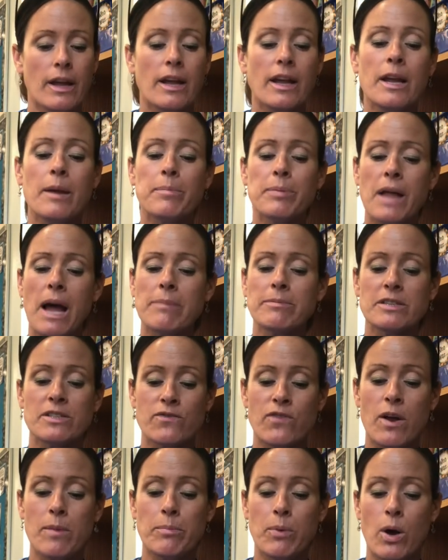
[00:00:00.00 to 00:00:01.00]
He plopped his
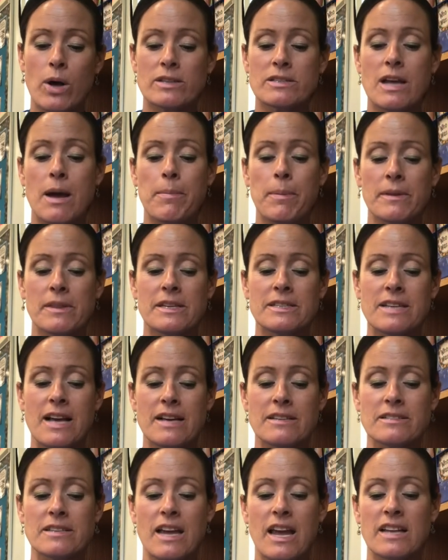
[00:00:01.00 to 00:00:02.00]
front paws up on the
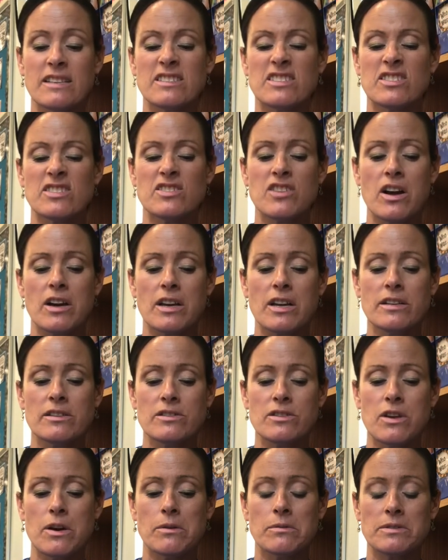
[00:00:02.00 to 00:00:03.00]
desk and stuck
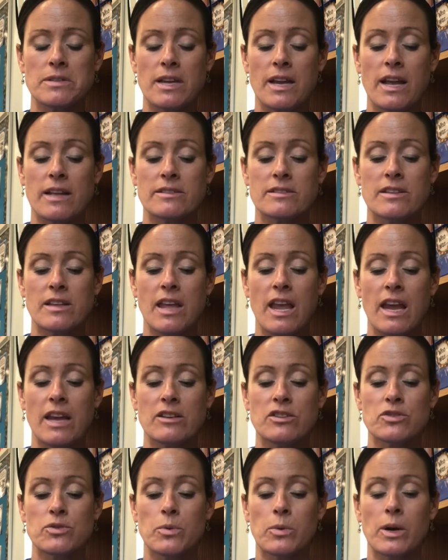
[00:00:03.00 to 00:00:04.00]
his nose against the
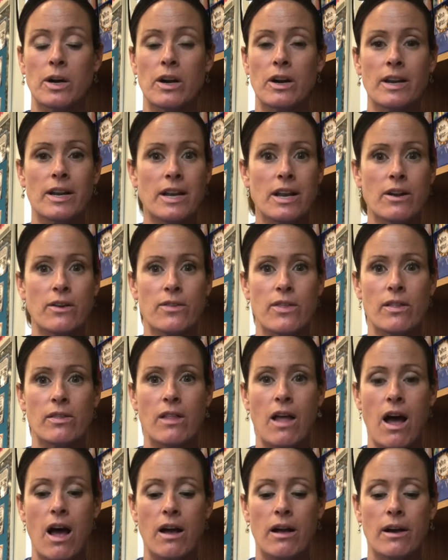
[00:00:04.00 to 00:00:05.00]
cage door near the
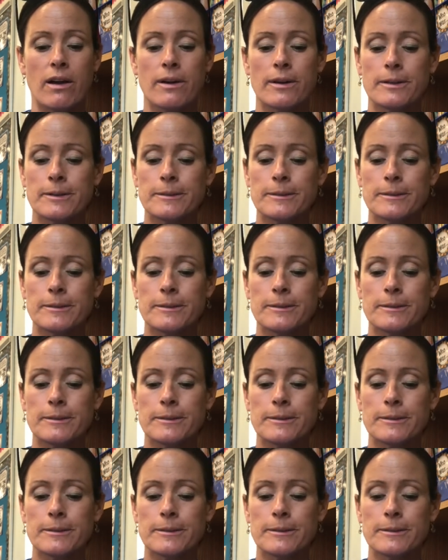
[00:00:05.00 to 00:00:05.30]
lock.